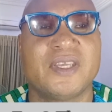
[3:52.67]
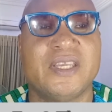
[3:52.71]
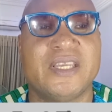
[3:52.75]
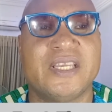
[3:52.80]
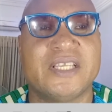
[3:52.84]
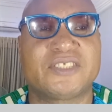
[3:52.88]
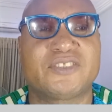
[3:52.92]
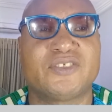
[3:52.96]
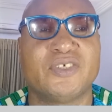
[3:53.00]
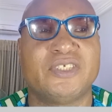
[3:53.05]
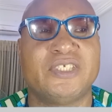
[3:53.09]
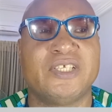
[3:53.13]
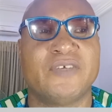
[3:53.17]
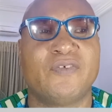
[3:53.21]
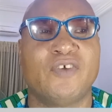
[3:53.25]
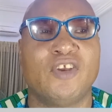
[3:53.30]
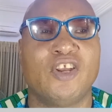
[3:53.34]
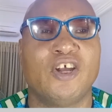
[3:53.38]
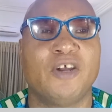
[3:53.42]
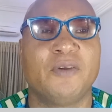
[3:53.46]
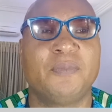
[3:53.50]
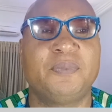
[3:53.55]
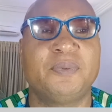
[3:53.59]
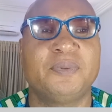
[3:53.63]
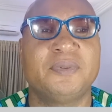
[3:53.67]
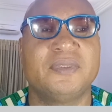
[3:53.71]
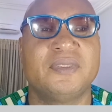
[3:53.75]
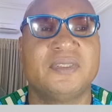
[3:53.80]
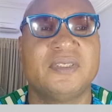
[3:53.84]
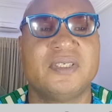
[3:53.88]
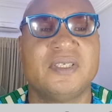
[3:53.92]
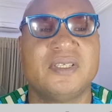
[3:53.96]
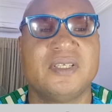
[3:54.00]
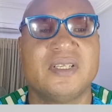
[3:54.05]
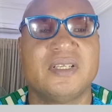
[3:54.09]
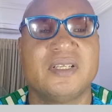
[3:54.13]
is to develop
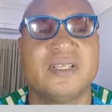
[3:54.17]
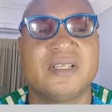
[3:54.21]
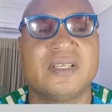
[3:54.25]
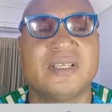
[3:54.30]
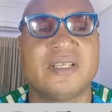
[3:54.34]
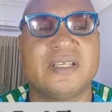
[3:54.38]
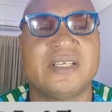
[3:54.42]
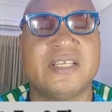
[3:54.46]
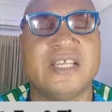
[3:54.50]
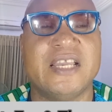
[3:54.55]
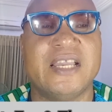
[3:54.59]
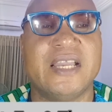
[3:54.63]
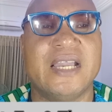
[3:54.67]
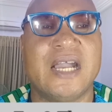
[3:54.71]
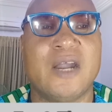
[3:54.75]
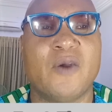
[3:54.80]
the